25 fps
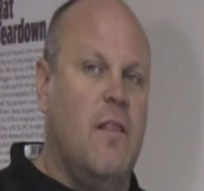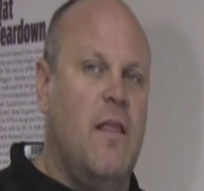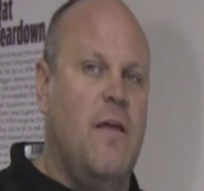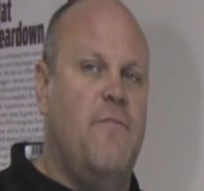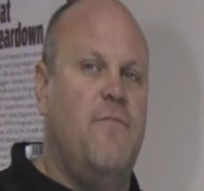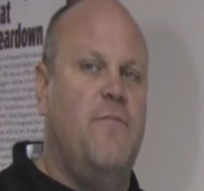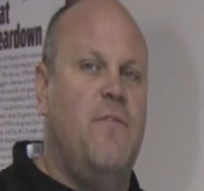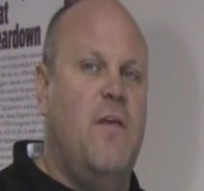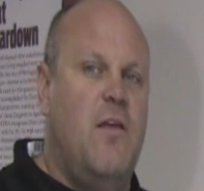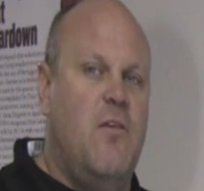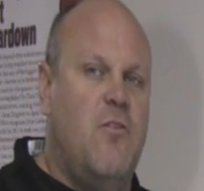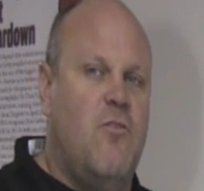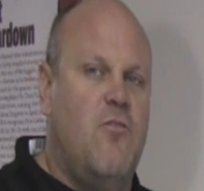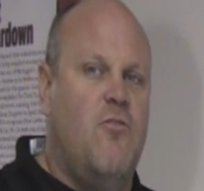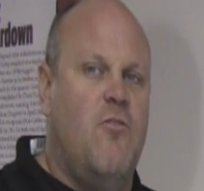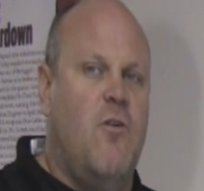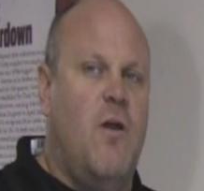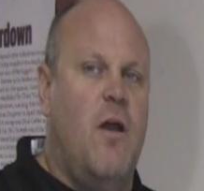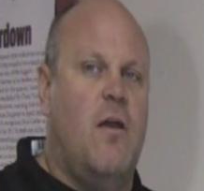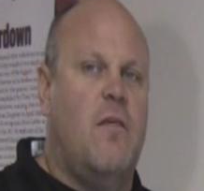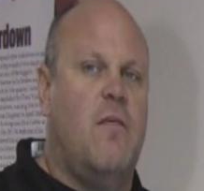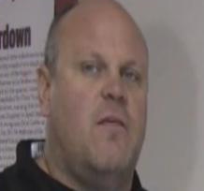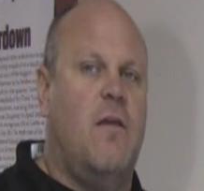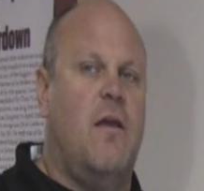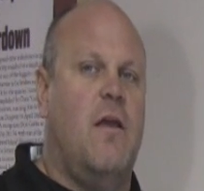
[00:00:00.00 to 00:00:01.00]
to lift these
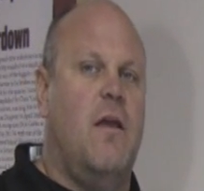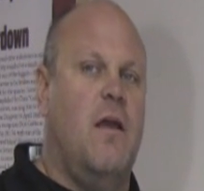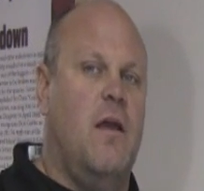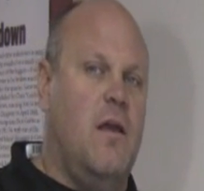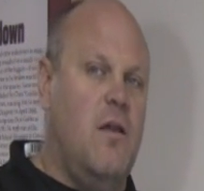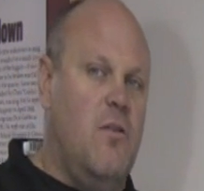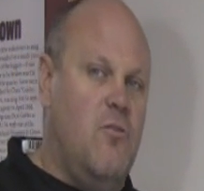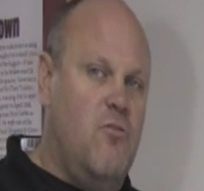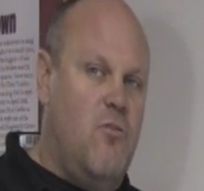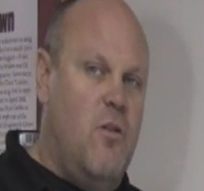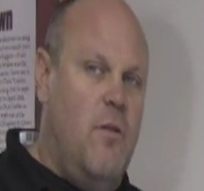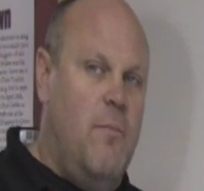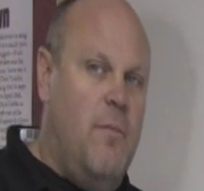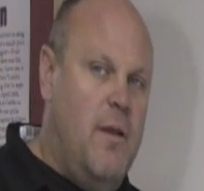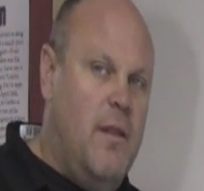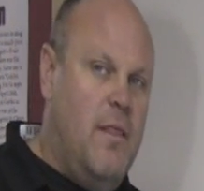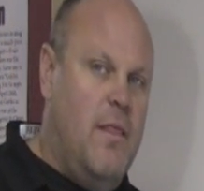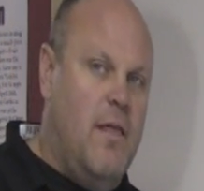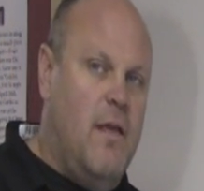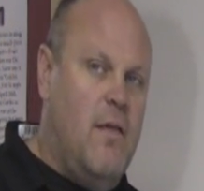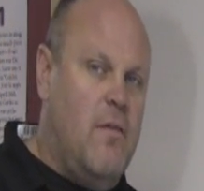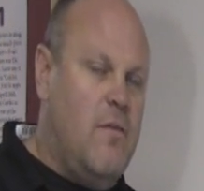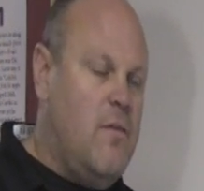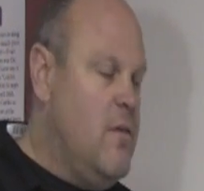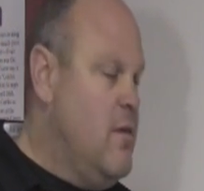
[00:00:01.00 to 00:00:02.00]
trucks that can contribute to
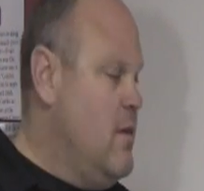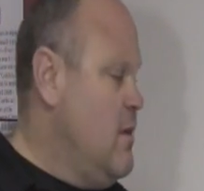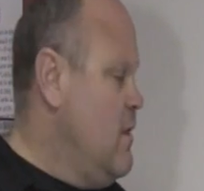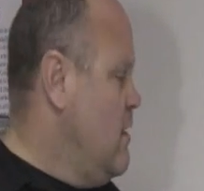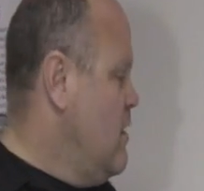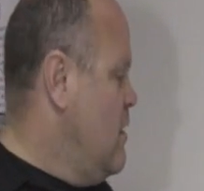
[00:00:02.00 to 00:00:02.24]
this.